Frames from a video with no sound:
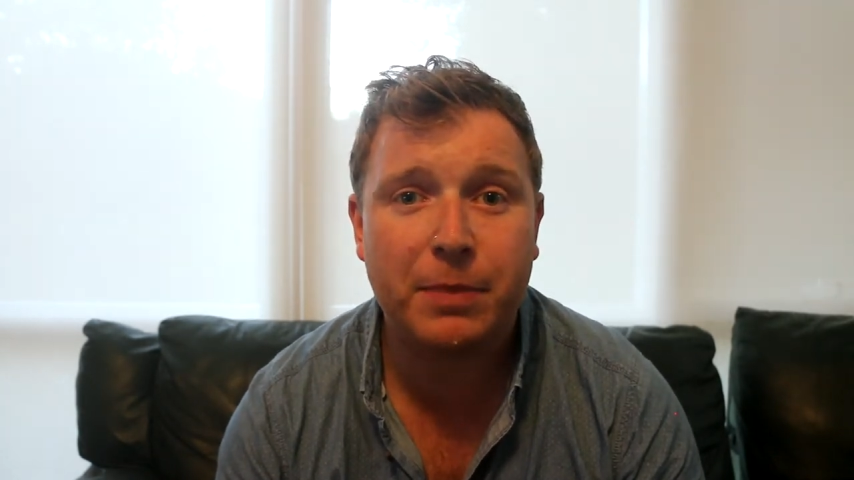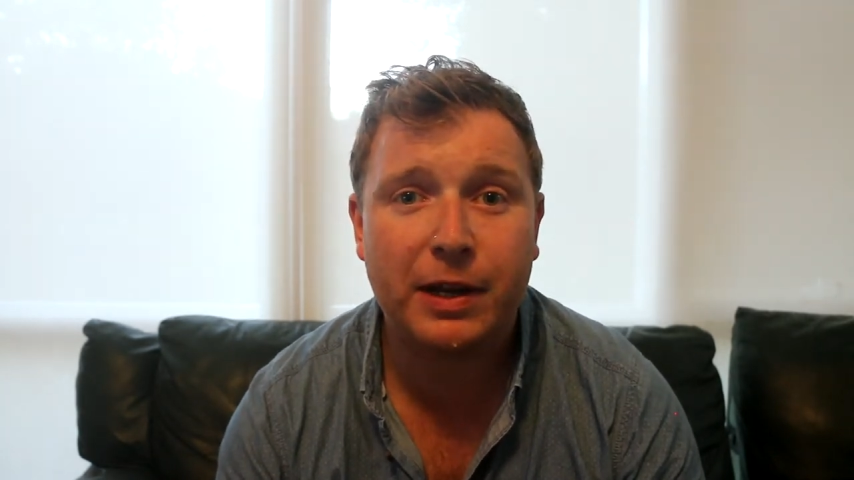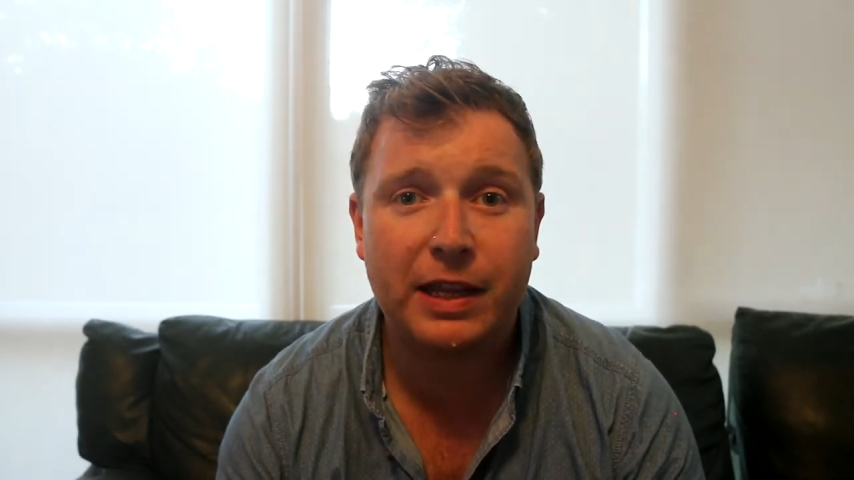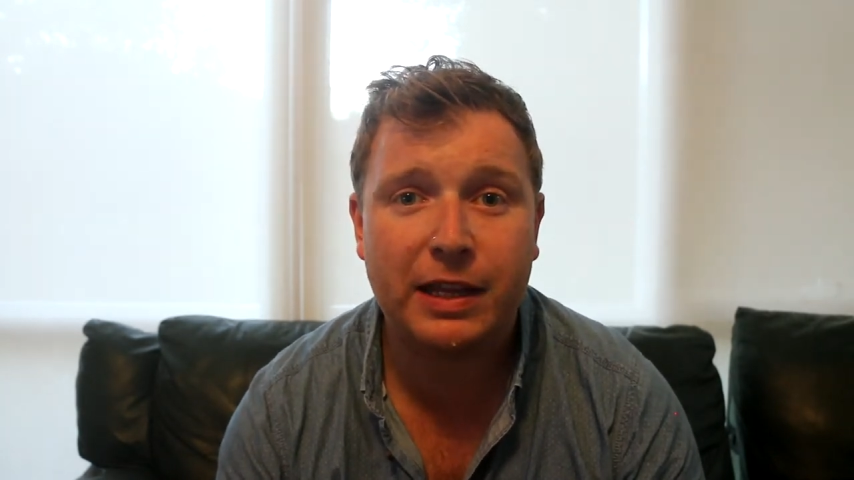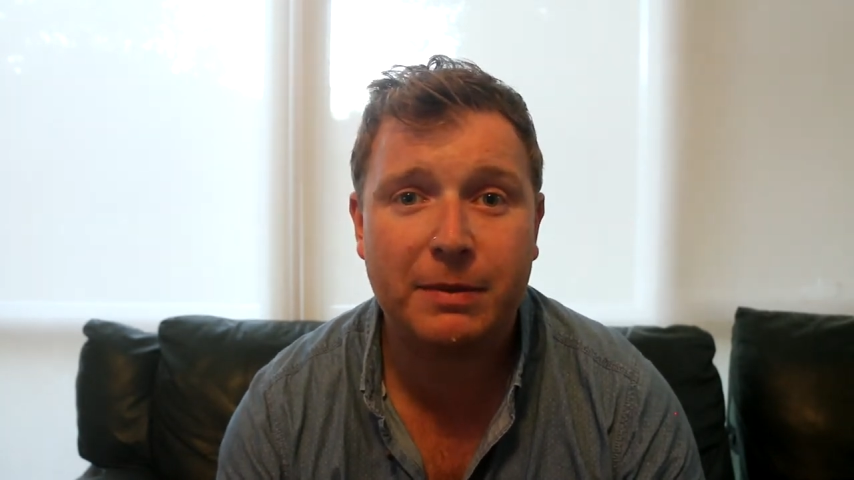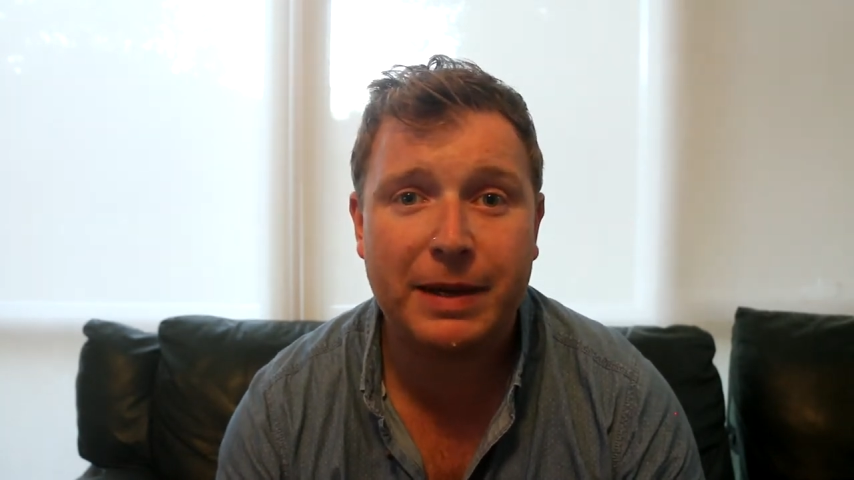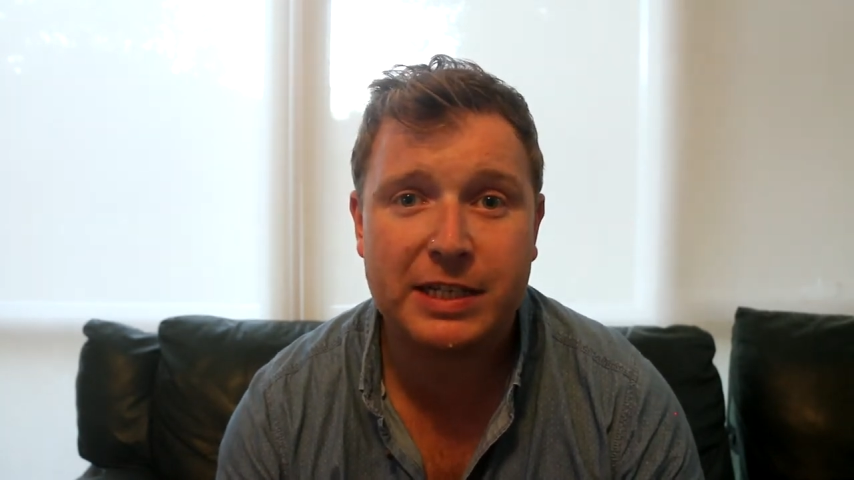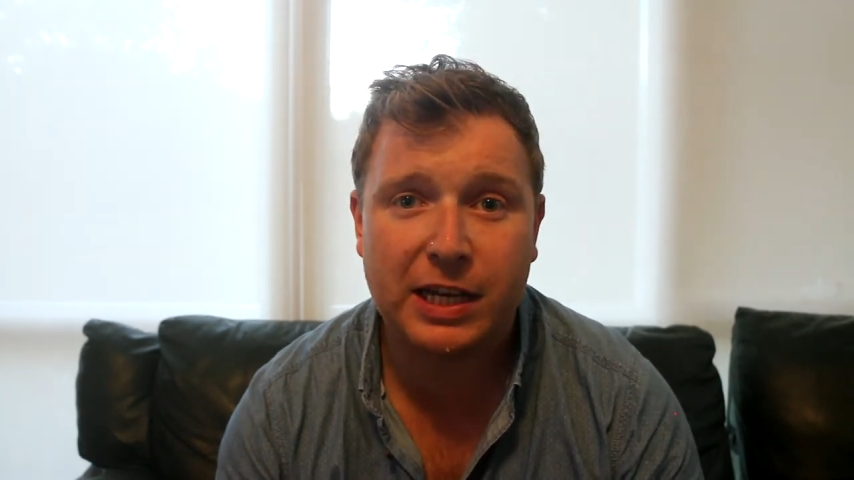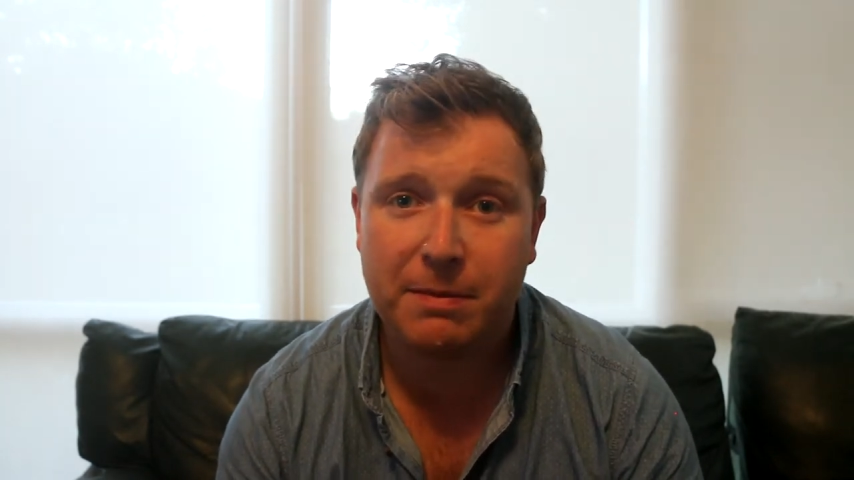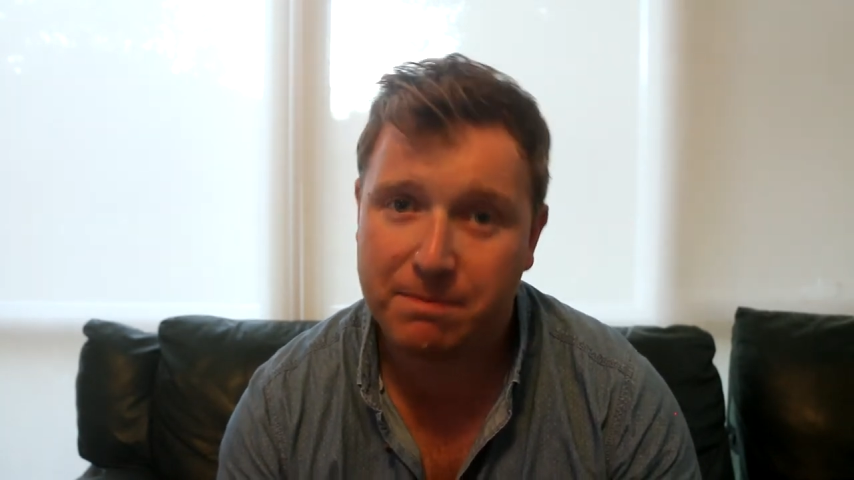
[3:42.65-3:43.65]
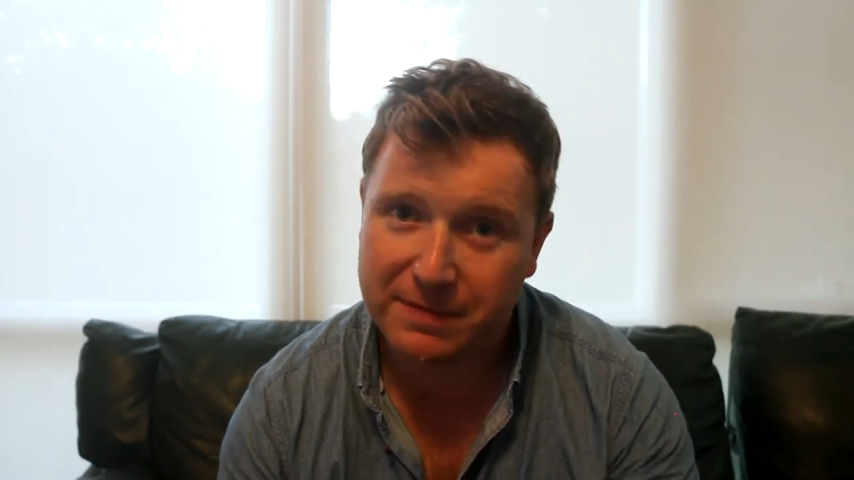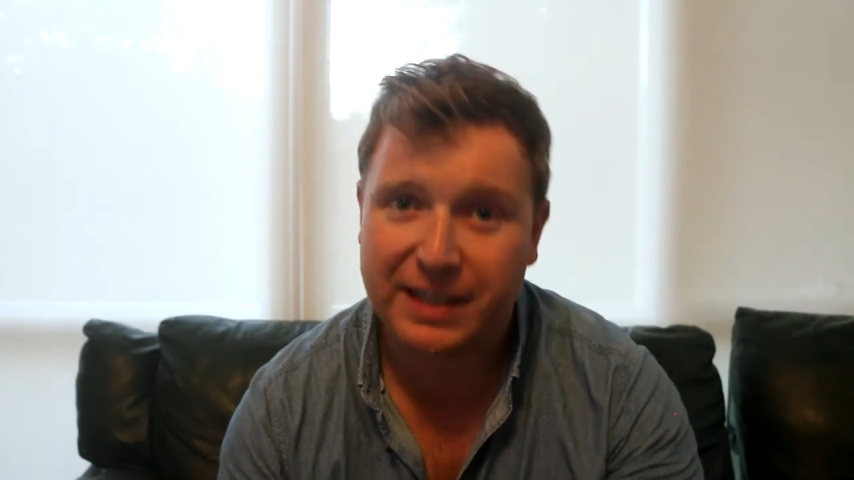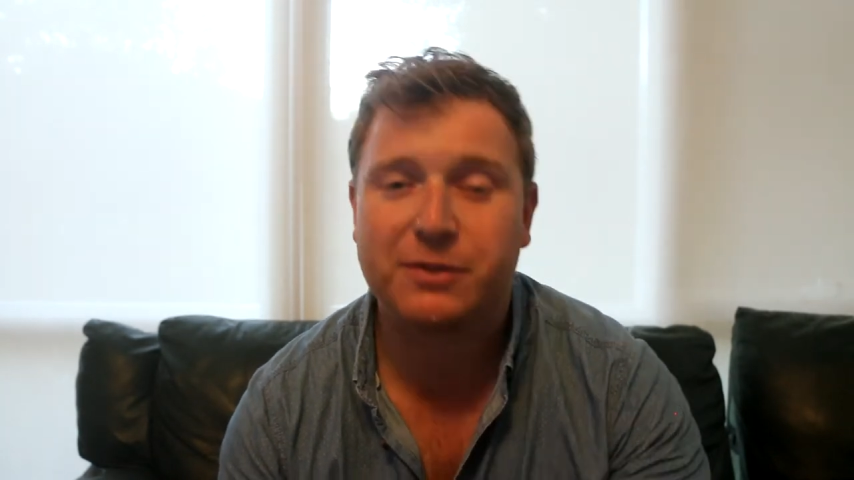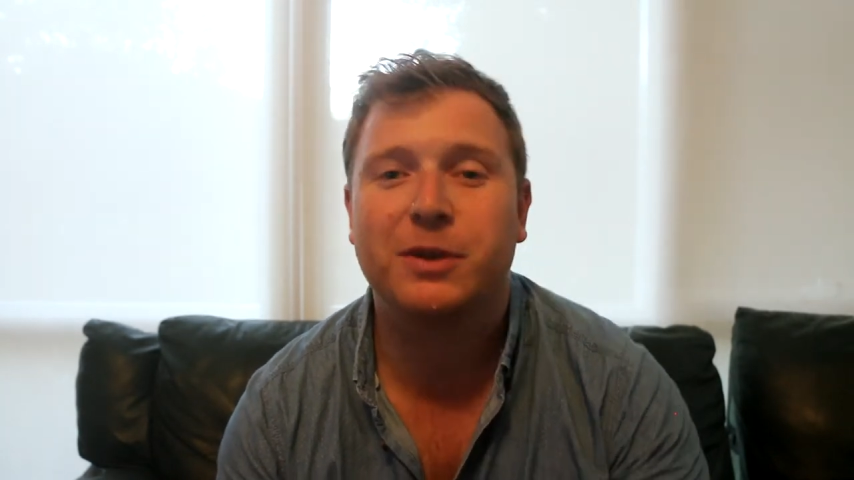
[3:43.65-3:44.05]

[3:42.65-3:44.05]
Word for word: but in the meantime, thanks for